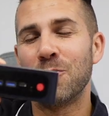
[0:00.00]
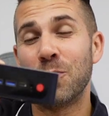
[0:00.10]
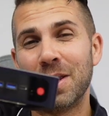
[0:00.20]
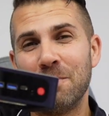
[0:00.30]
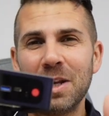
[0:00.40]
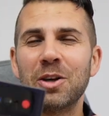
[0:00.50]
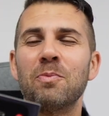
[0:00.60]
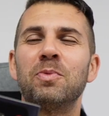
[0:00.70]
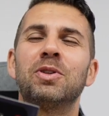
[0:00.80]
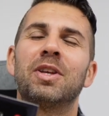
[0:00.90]
with a mini
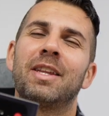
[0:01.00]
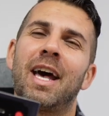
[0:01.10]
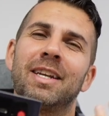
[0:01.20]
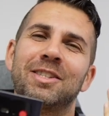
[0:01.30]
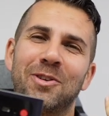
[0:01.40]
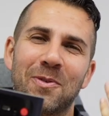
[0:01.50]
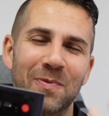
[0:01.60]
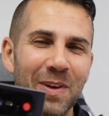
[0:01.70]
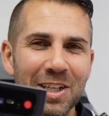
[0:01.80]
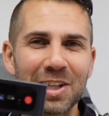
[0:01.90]
computer that is
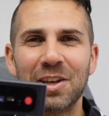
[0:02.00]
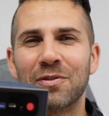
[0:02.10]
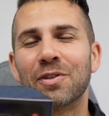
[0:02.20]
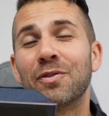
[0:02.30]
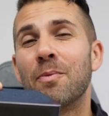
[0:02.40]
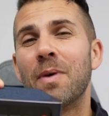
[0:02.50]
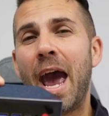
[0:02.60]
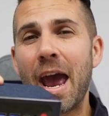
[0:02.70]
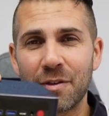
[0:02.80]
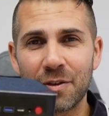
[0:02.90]
completely different from
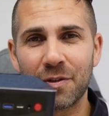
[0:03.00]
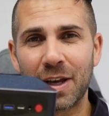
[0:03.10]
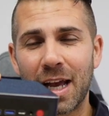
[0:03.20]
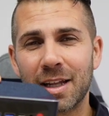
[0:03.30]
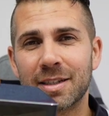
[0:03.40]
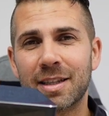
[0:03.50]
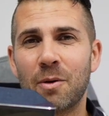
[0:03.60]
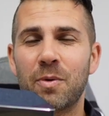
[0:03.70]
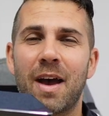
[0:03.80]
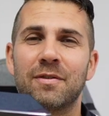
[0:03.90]
everything else
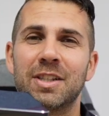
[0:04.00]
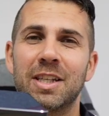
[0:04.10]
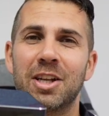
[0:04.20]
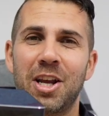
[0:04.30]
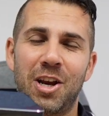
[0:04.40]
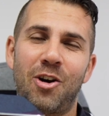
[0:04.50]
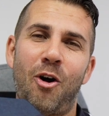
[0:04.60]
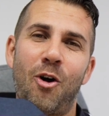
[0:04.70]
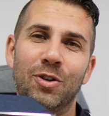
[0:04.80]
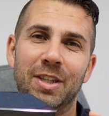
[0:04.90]
that we have seen here
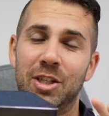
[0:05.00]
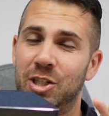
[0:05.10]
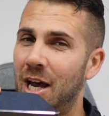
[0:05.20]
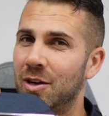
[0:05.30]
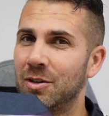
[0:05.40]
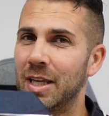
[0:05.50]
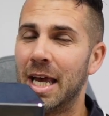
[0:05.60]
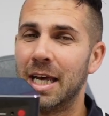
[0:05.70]
on the channel,